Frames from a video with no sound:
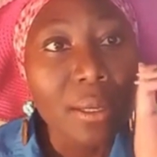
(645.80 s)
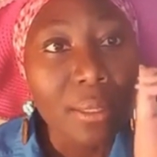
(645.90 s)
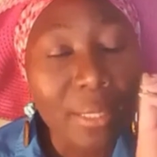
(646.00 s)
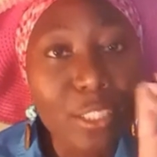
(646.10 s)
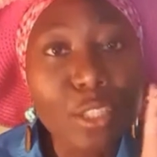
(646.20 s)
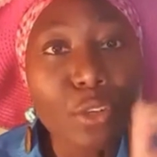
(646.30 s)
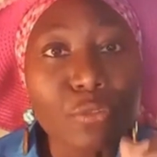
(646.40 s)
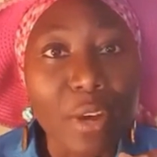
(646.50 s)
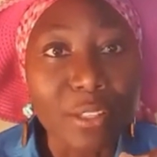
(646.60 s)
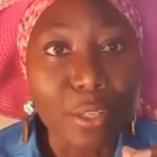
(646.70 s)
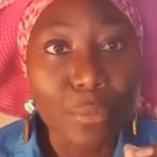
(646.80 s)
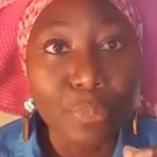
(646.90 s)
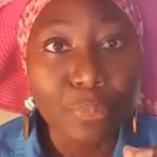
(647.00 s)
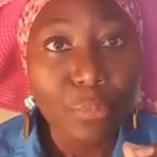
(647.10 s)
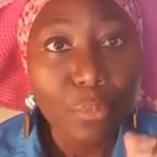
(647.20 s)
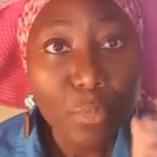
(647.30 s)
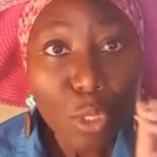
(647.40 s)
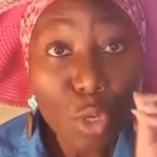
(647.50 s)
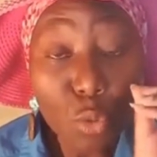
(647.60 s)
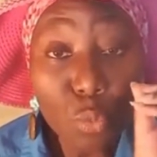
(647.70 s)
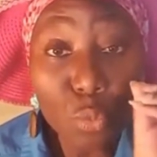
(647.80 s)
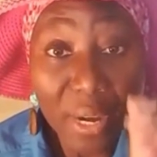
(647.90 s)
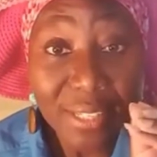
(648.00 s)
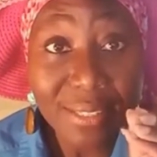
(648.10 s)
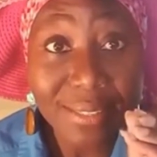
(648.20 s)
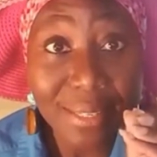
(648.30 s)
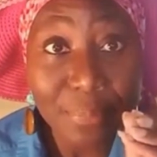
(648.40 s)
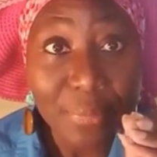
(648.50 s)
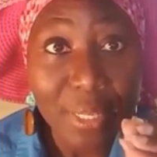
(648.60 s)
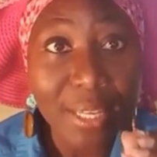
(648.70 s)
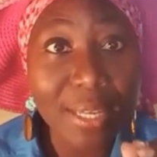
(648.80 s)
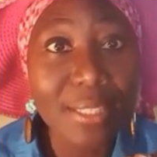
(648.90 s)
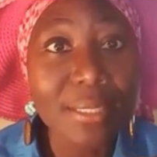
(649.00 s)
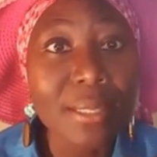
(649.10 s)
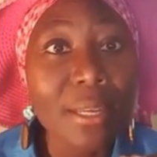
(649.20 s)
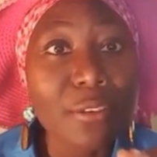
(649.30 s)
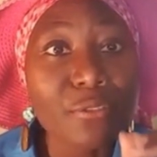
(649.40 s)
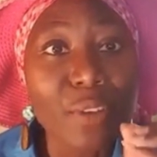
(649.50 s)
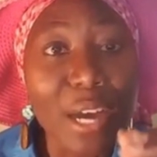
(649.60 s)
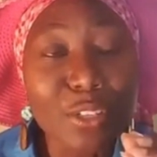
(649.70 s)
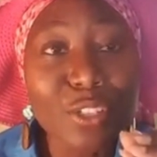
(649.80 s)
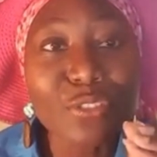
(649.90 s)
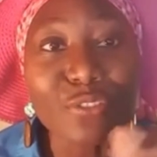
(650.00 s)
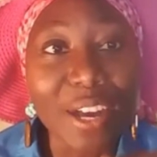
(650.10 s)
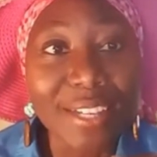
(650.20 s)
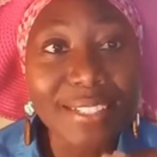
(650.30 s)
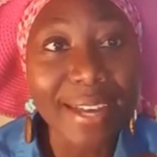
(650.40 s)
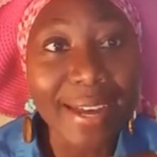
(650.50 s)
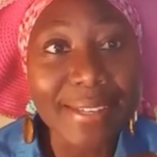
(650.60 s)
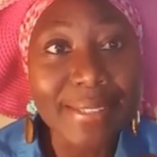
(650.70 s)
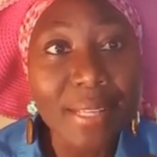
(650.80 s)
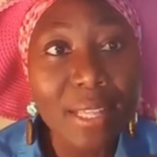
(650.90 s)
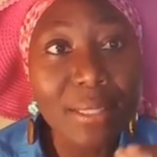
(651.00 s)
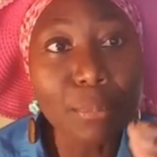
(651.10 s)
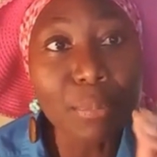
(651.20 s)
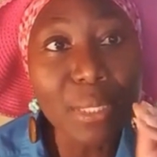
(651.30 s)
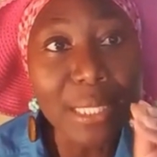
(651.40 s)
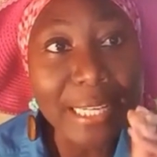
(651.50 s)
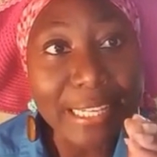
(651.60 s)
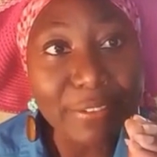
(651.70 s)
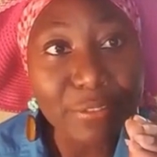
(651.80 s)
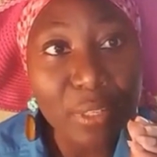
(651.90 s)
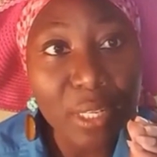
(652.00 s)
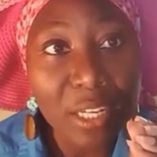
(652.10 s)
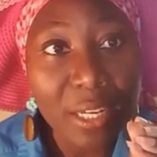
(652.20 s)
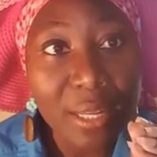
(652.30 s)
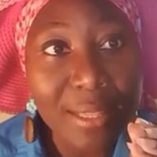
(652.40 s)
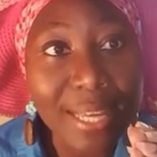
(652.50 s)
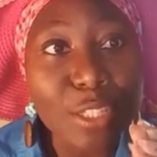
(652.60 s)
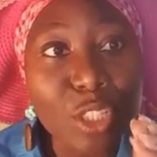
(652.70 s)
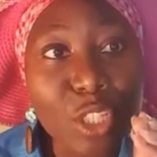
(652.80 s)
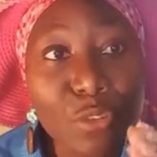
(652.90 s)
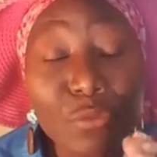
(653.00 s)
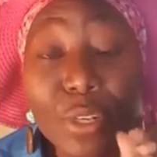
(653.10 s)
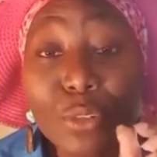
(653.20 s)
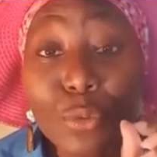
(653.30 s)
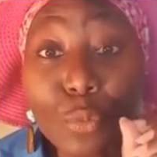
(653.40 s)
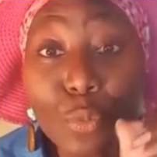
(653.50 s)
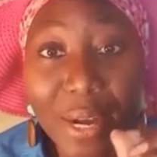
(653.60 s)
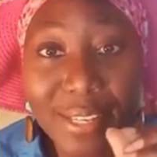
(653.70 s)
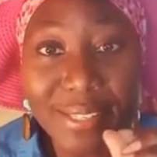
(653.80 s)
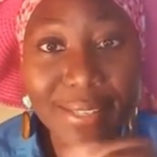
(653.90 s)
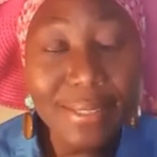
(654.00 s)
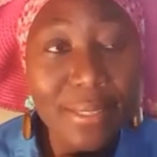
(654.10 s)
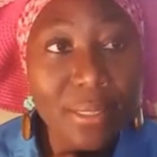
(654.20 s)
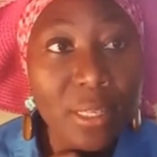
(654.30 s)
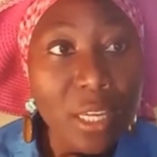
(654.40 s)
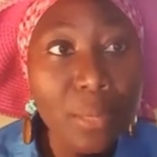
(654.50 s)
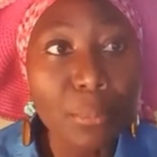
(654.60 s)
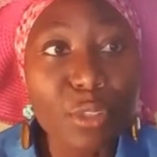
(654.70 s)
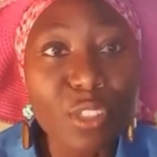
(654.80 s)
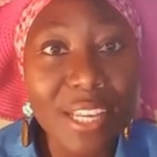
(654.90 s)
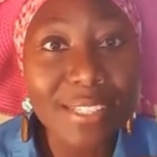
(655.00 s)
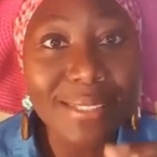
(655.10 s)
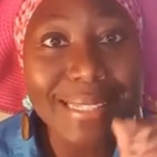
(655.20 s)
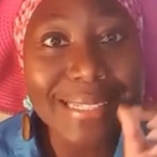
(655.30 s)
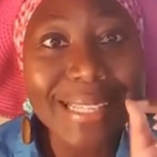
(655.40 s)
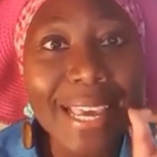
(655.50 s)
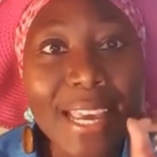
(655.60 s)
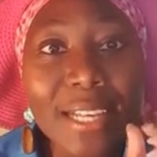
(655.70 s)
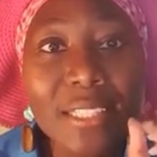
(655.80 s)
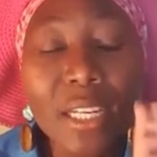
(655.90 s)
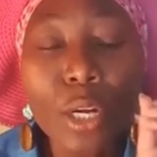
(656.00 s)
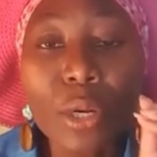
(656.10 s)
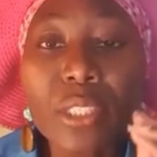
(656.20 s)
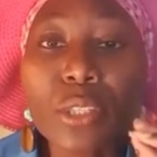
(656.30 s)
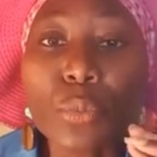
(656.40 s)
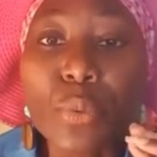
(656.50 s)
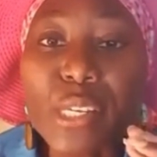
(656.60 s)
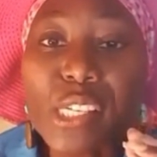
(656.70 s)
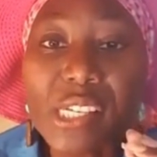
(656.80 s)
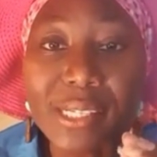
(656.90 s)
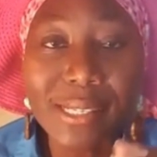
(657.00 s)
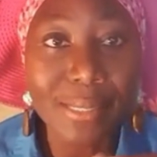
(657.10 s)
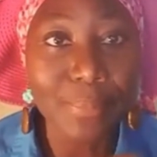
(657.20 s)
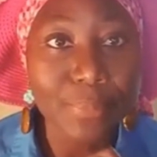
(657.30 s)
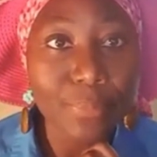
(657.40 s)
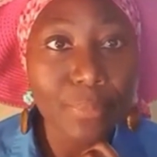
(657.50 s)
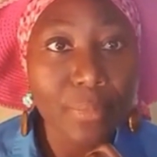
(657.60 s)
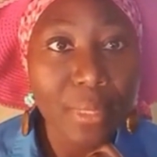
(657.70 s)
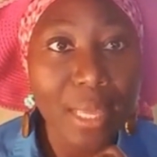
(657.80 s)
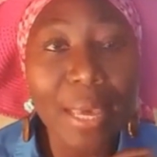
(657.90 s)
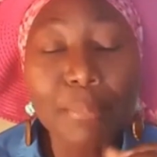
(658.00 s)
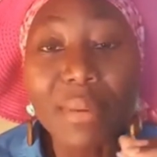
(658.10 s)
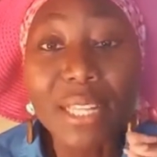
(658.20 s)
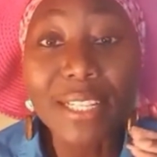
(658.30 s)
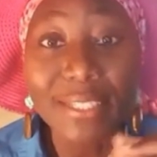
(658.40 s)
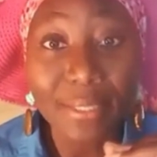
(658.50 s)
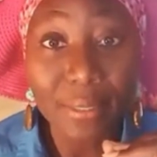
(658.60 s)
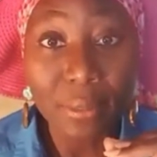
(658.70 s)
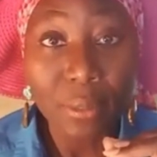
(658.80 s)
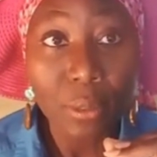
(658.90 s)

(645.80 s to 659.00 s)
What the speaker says: Let's go further. Racism is further defined as the belief that different races possess distinct characteristics, abilities,